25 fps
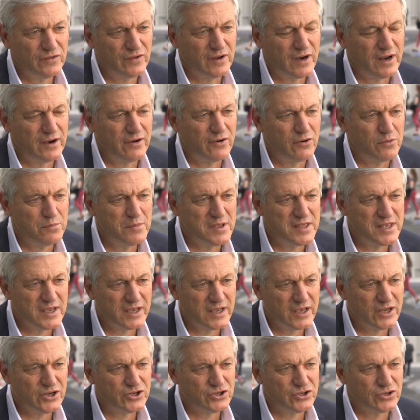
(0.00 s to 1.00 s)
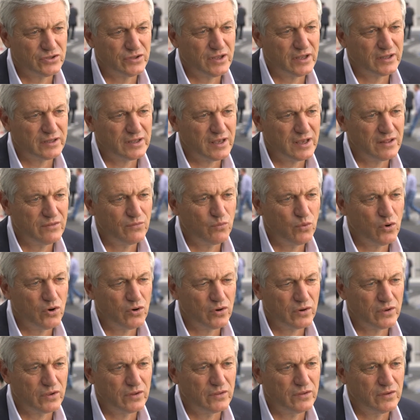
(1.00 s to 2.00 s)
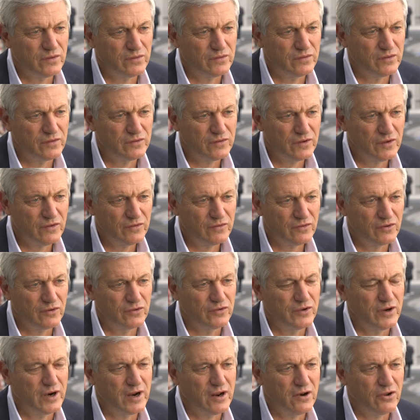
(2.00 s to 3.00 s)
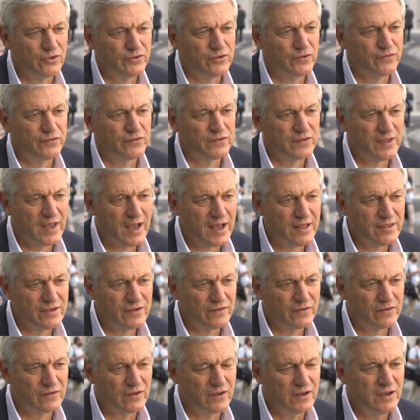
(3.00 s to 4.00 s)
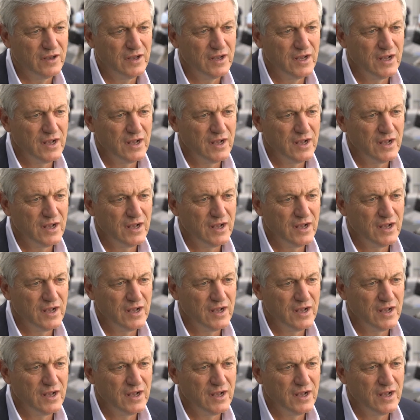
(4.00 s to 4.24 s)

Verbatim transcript: There are no medication that can work in this disease, so there are a lot of studies uh,